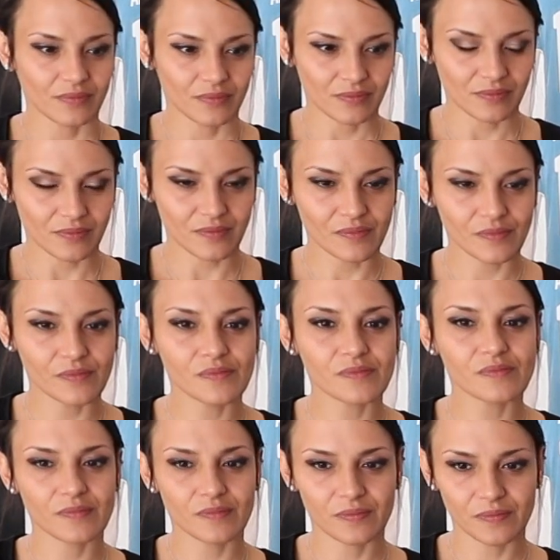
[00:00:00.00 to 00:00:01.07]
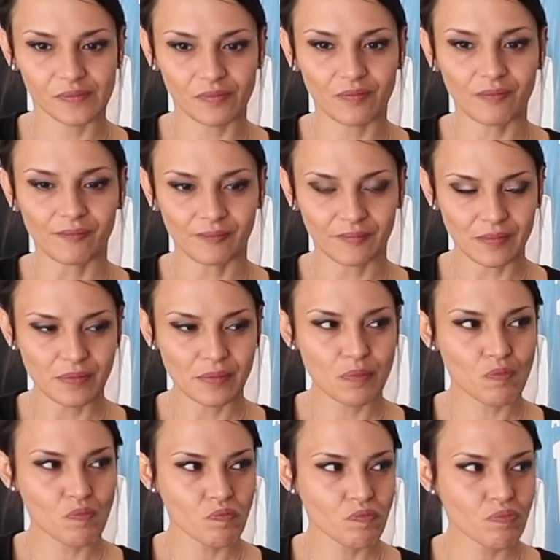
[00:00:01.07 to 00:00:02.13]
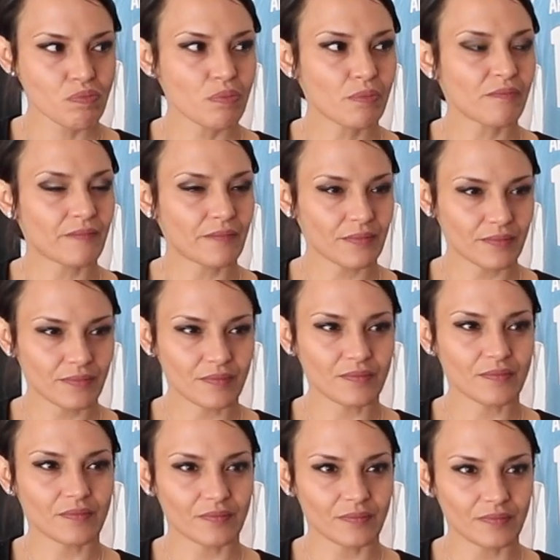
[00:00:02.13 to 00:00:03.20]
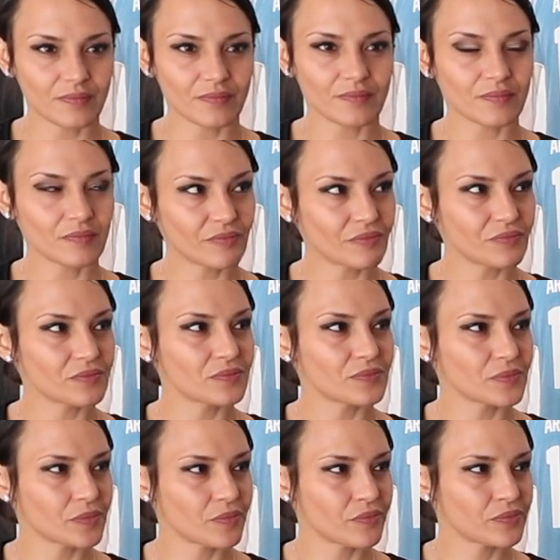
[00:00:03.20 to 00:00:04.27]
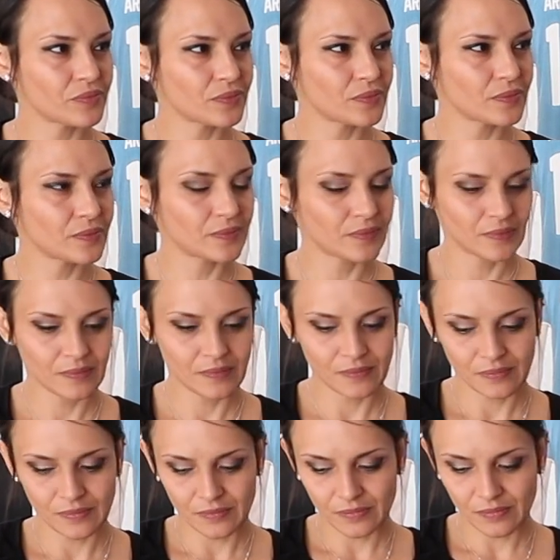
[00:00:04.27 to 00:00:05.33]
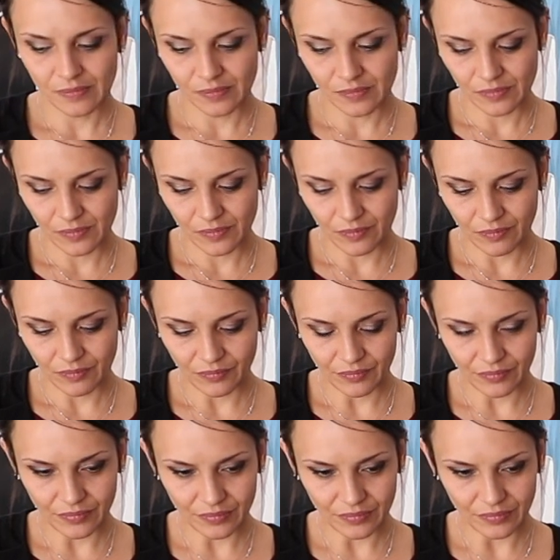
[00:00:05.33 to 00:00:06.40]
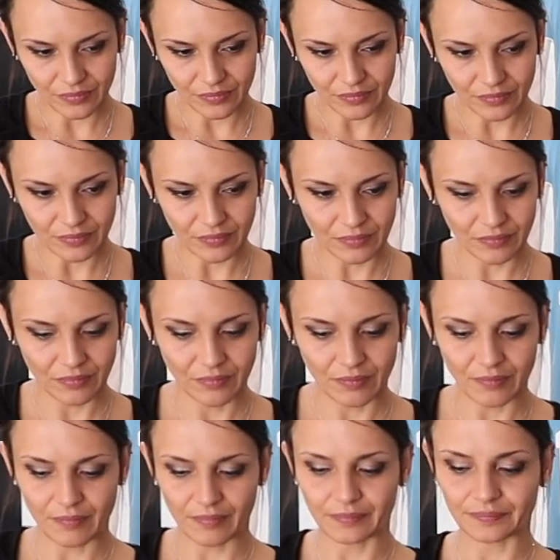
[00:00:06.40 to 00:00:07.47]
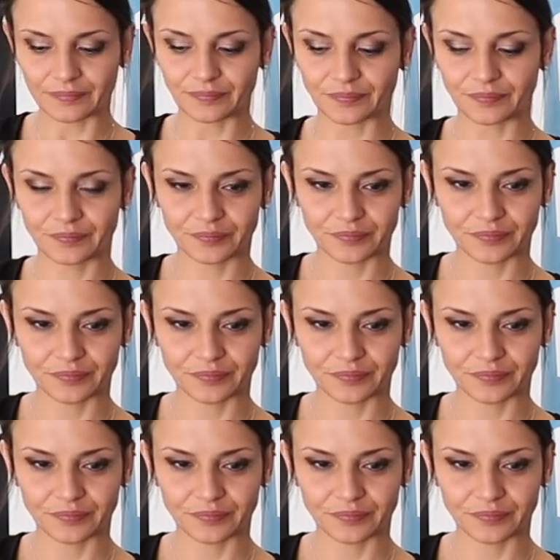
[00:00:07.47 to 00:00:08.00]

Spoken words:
(silent)